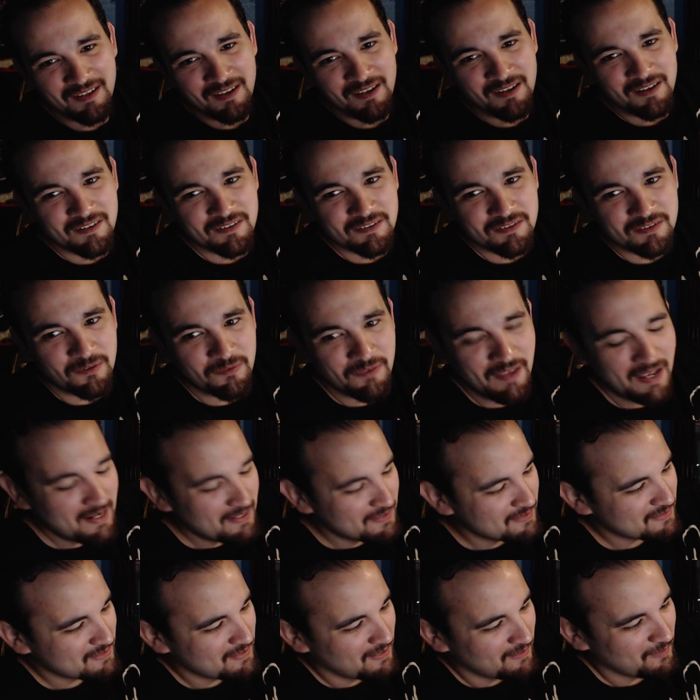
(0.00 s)
So that
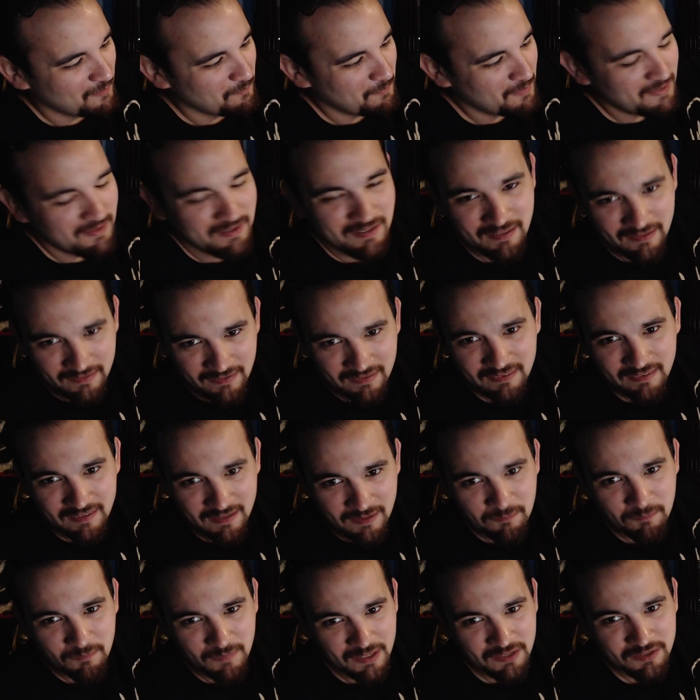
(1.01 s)
is telling me the
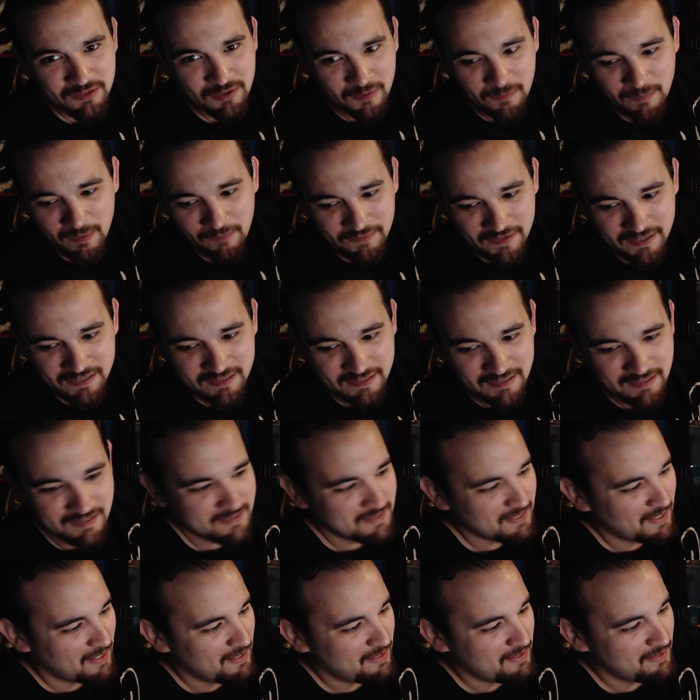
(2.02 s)
midterm of this
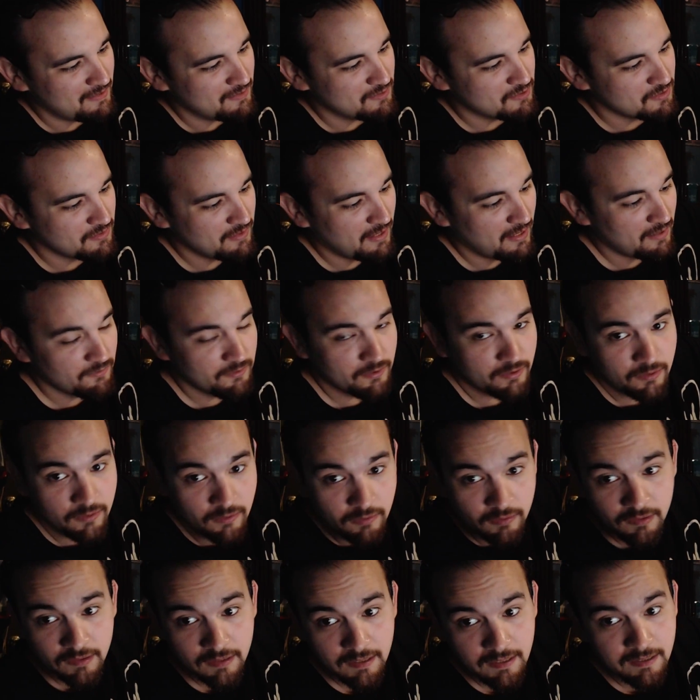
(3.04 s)
thing's age. Now, the
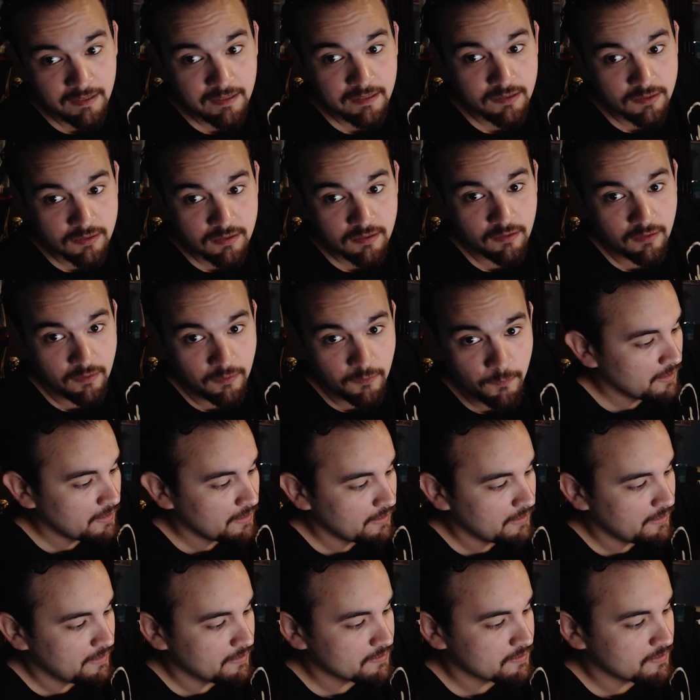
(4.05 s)
good thing is, though,
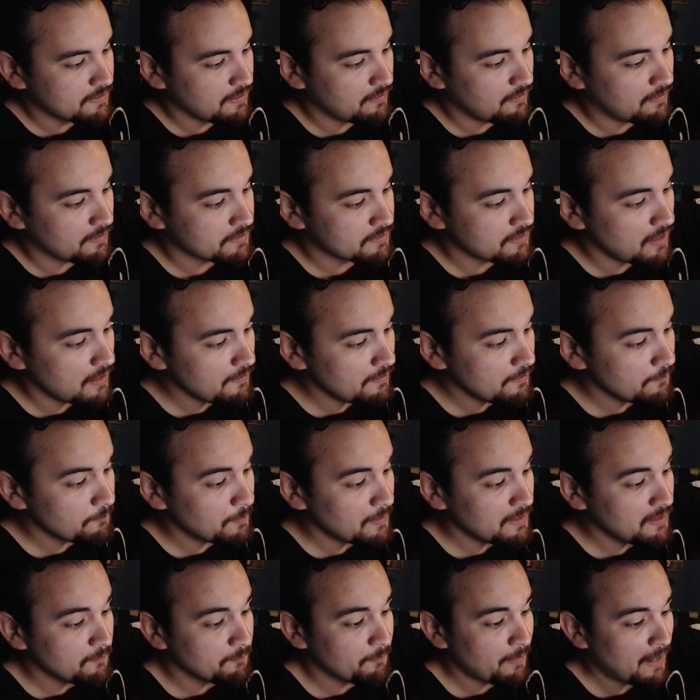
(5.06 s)
is that aside of
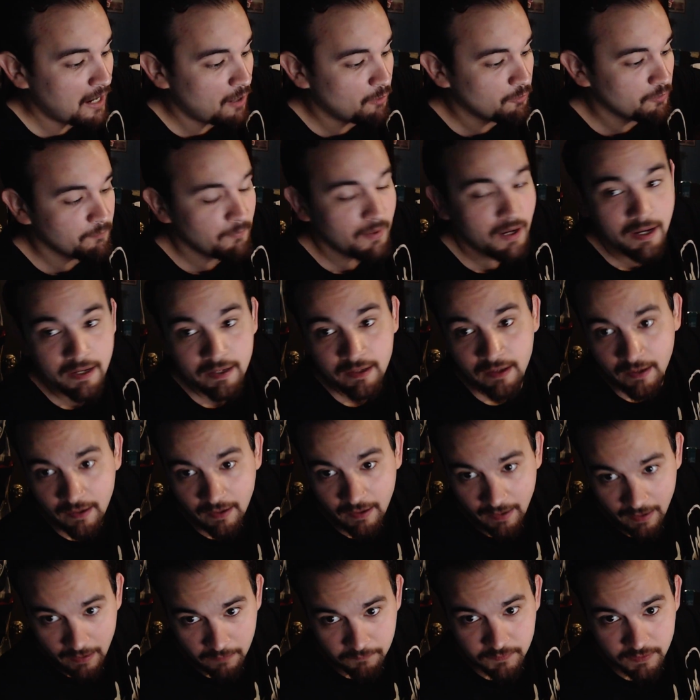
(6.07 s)
being powered by
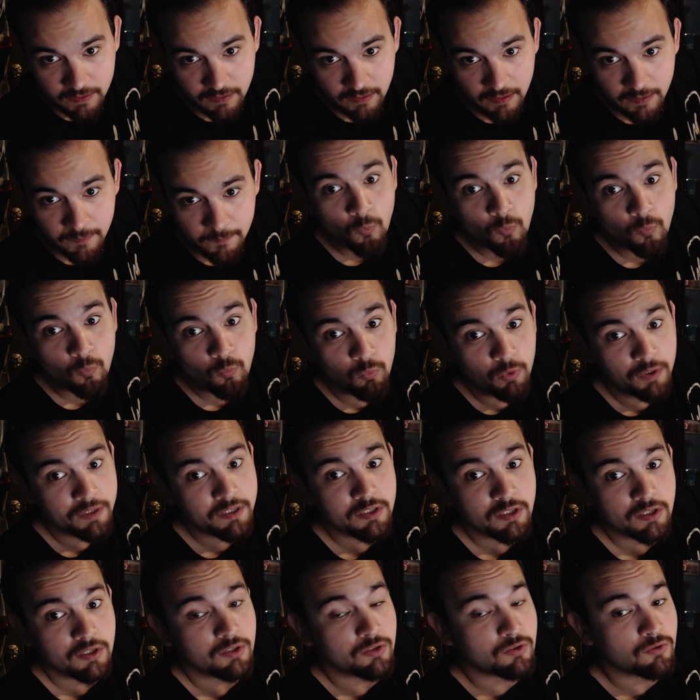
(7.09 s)
EpicGamingGuru, which
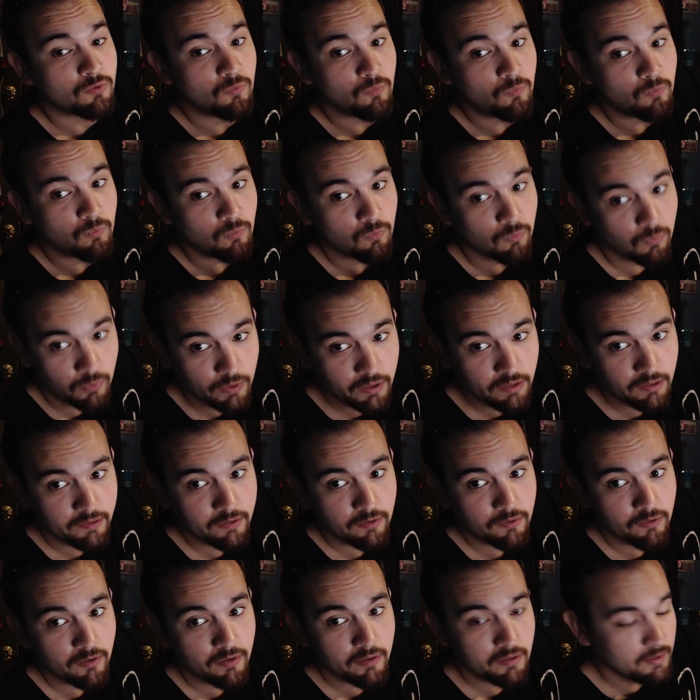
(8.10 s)
is really
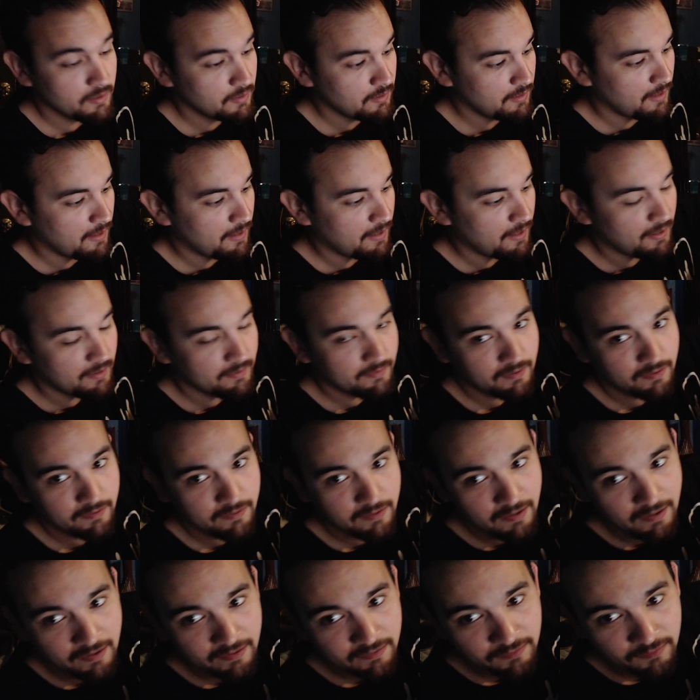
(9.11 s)
good, and
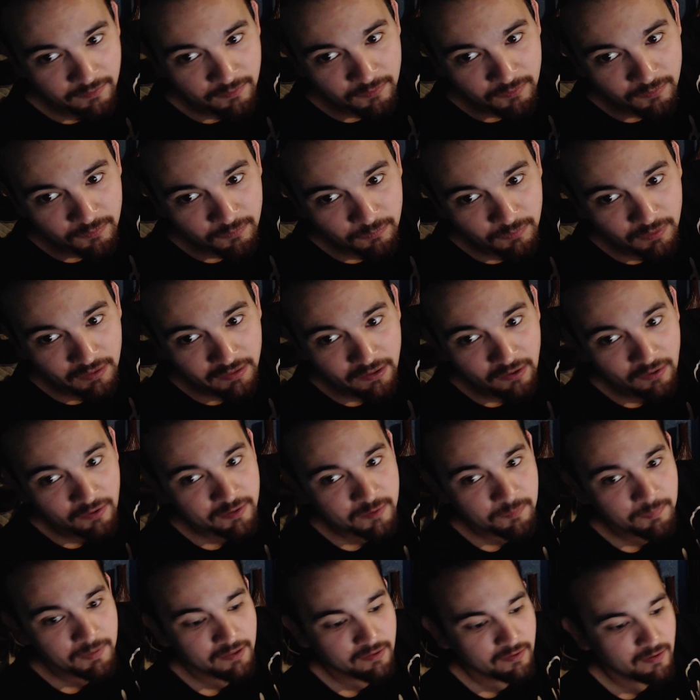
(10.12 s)
again, really hard
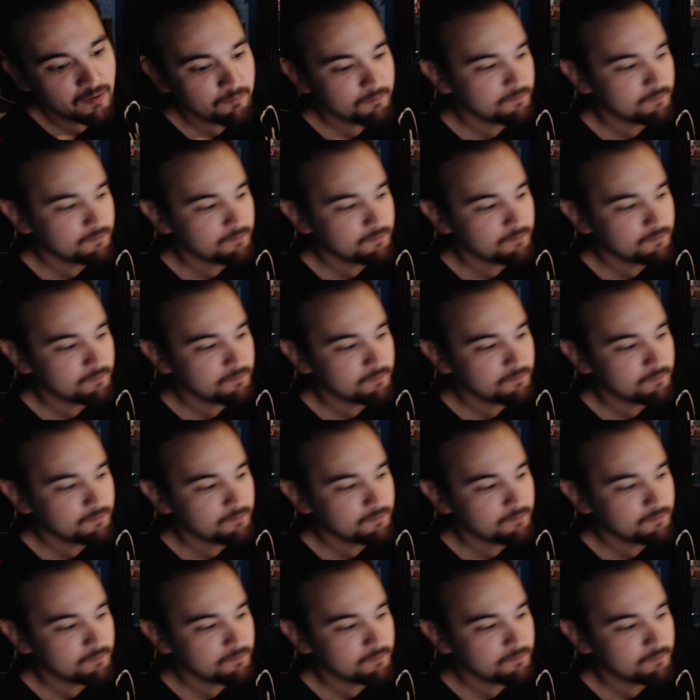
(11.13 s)
to pick up.